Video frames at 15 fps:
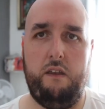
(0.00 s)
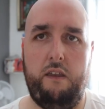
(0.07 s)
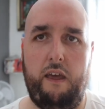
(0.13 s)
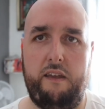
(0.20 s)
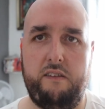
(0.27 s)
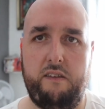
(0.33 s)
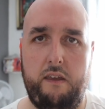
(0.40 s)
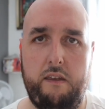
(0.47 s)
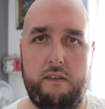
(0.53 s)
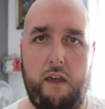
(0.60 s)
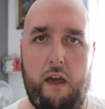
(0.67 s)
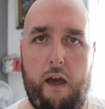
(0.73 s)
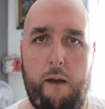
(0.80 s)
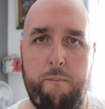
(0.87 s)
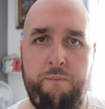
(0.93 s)
Next is,
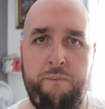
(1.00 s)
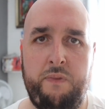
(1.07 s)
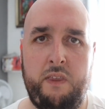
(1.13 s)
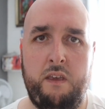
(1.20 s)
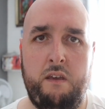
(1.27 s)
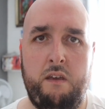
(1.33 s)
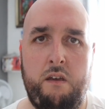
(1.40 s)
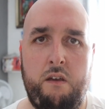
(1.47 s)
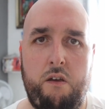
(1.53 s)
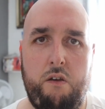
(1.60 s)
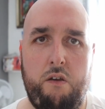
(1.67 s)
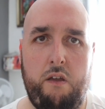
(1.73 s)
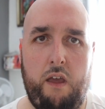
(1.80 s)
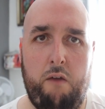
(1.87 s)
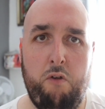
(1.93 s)

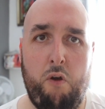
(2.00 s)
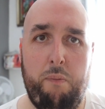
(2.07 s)
even